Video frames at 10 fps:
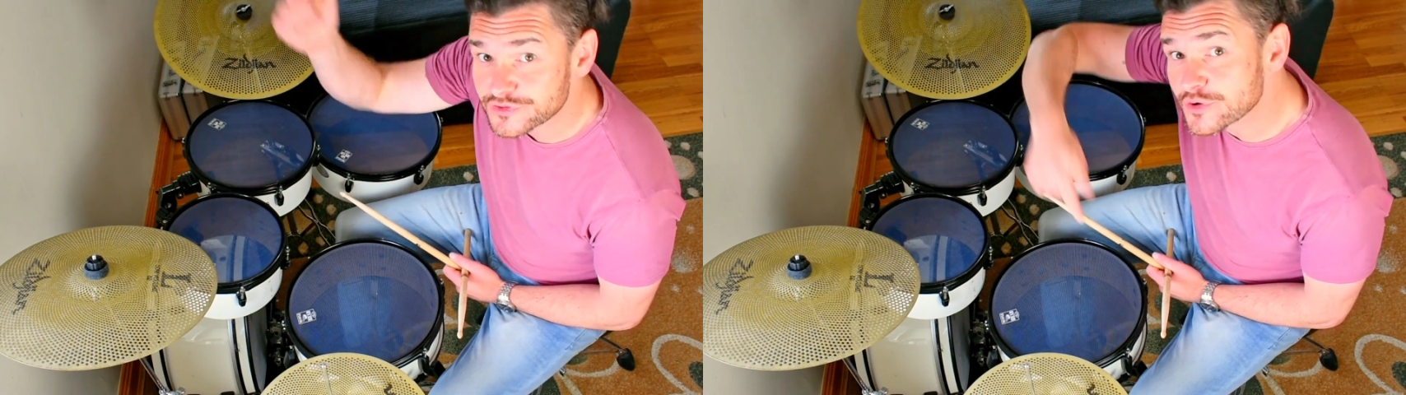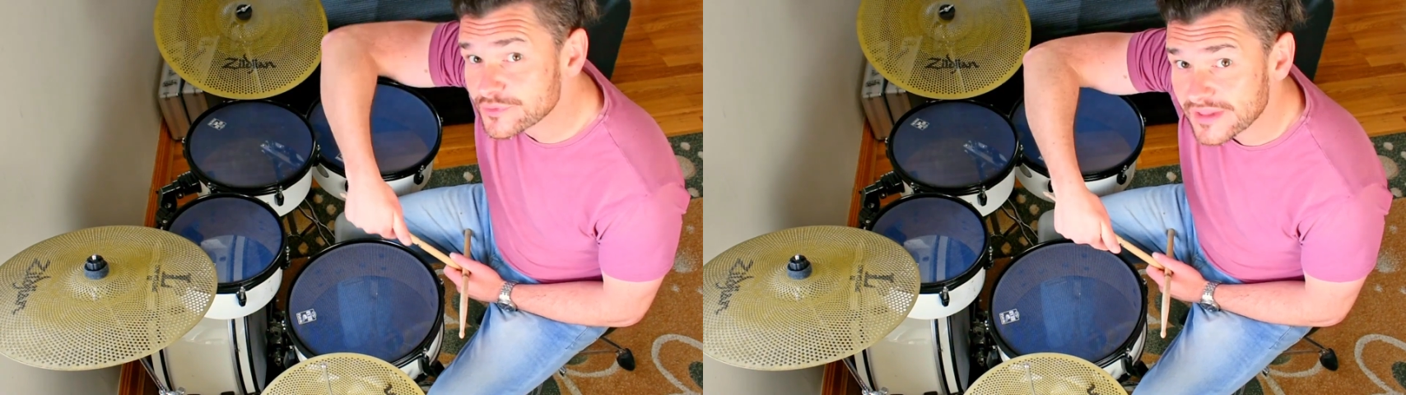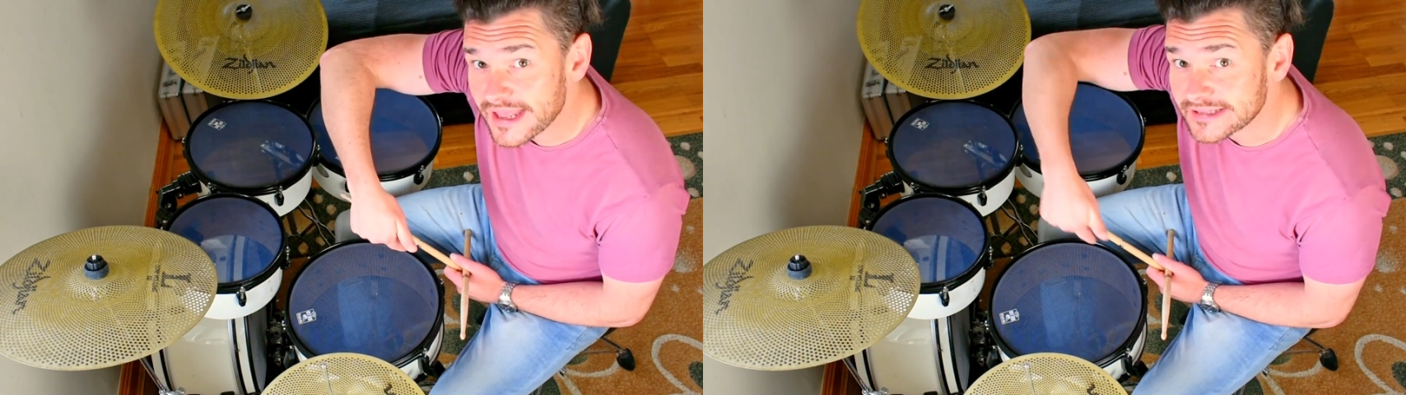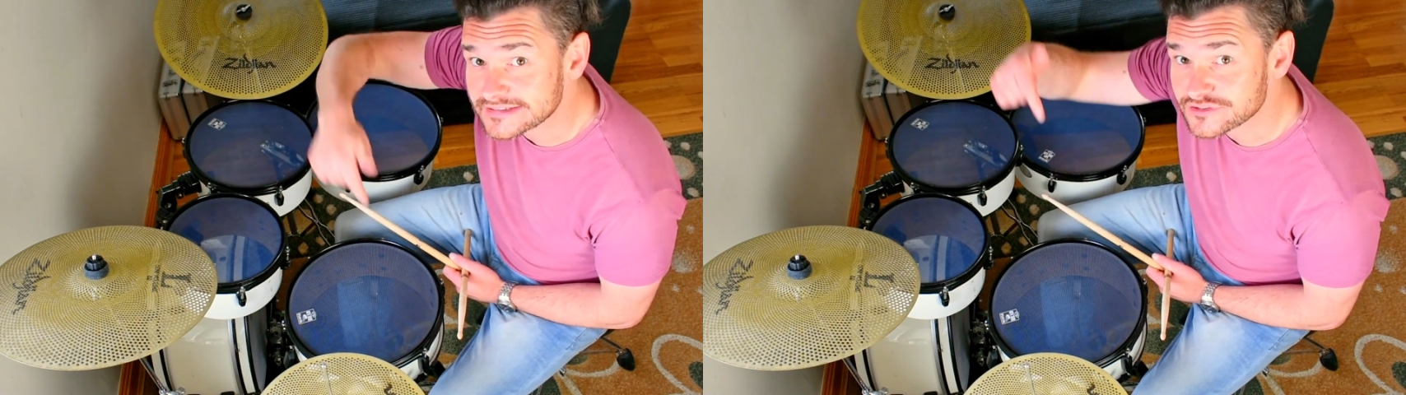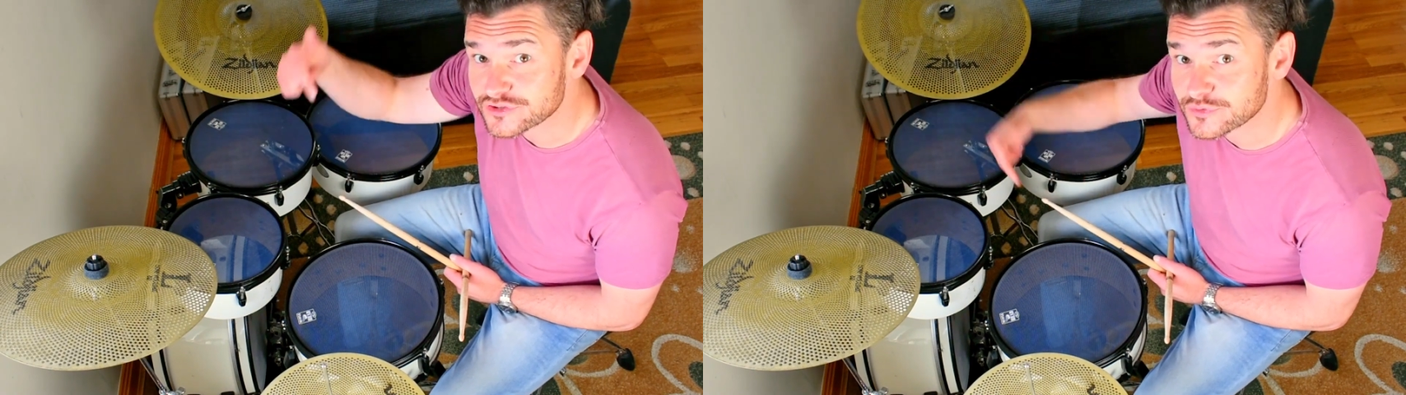2 with the
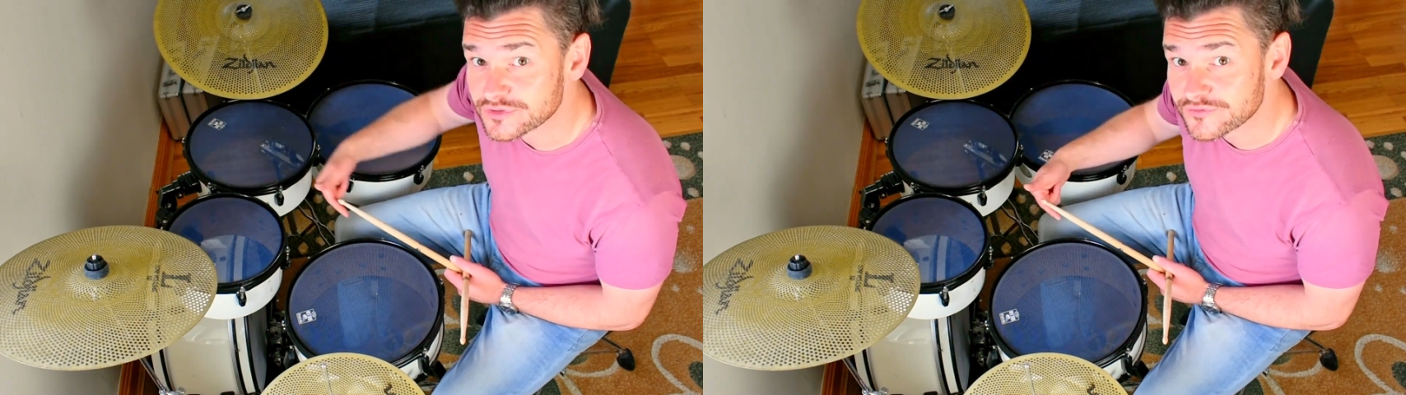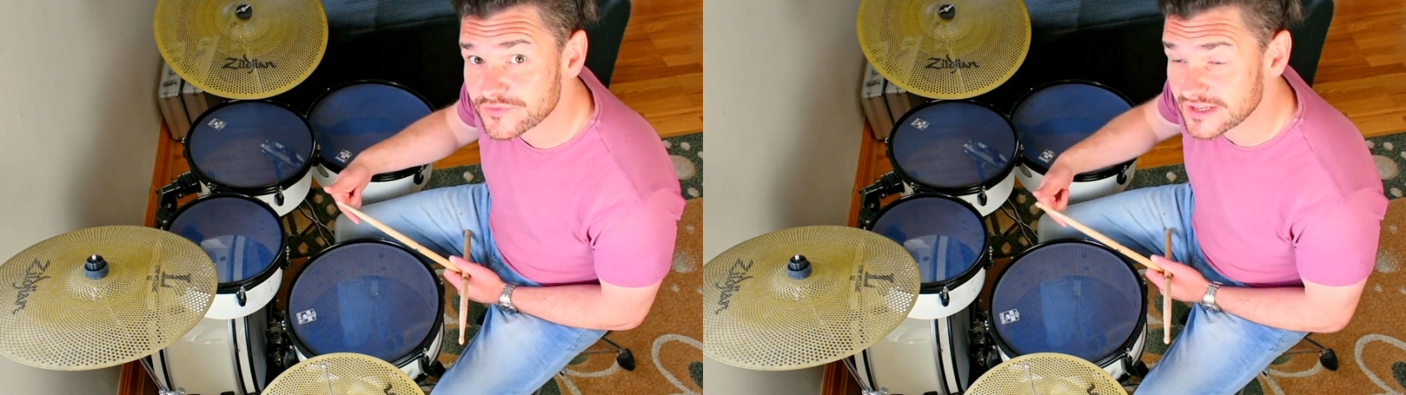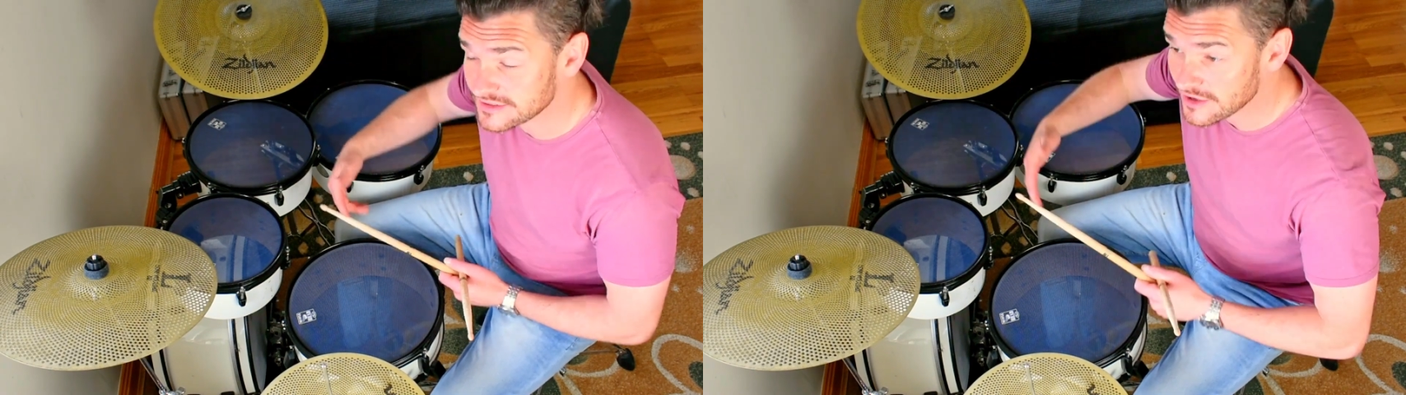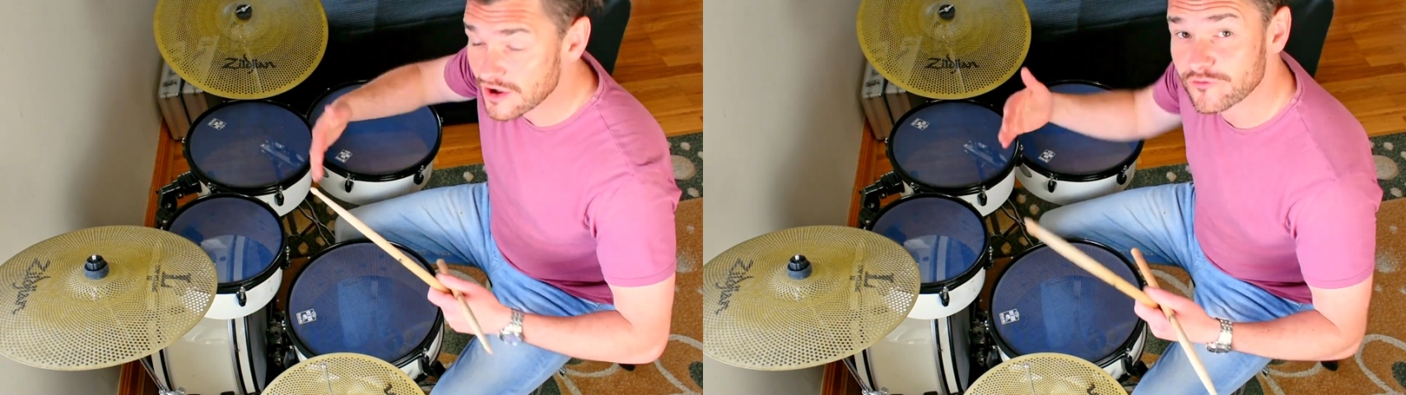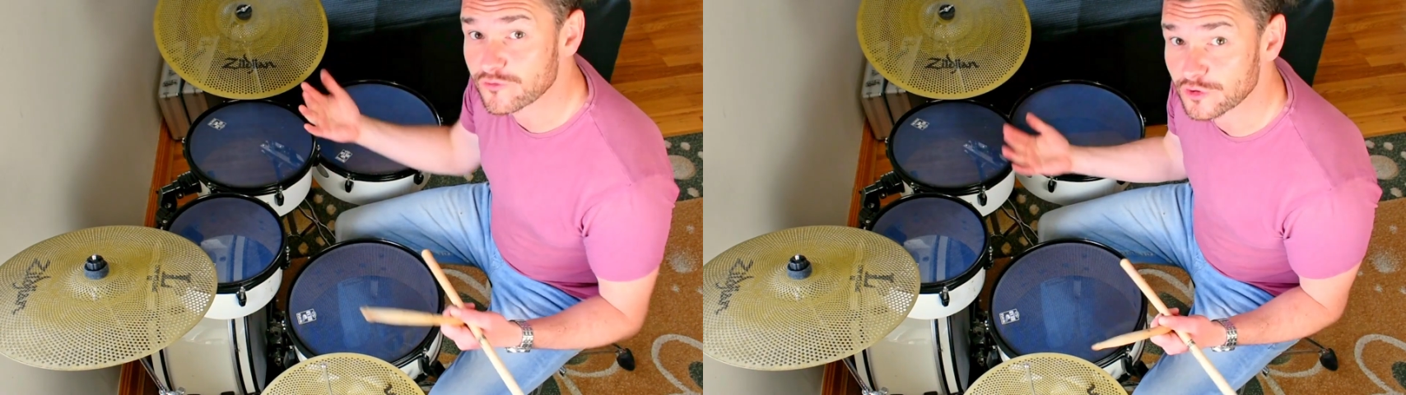hands and 2 with the feet,
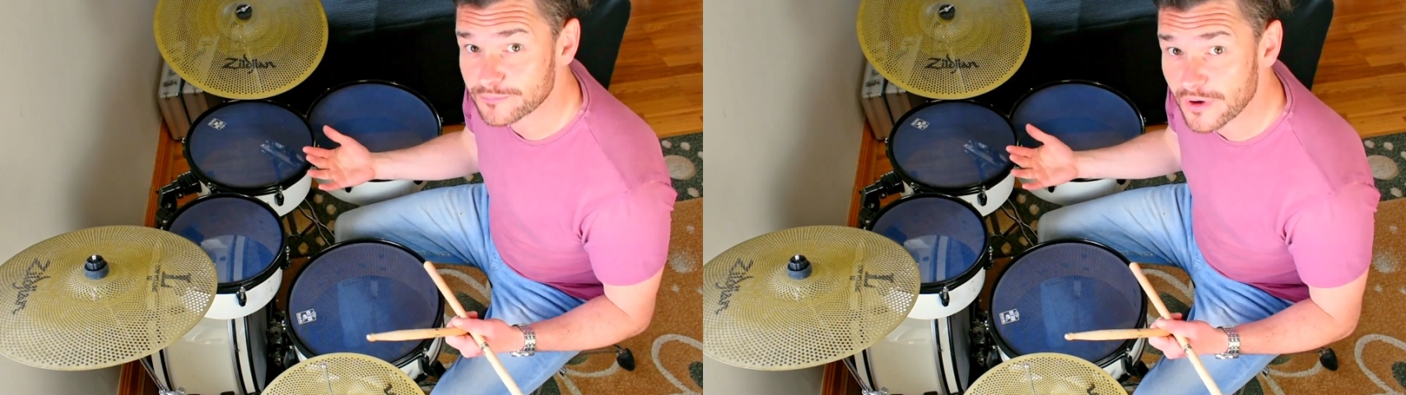a full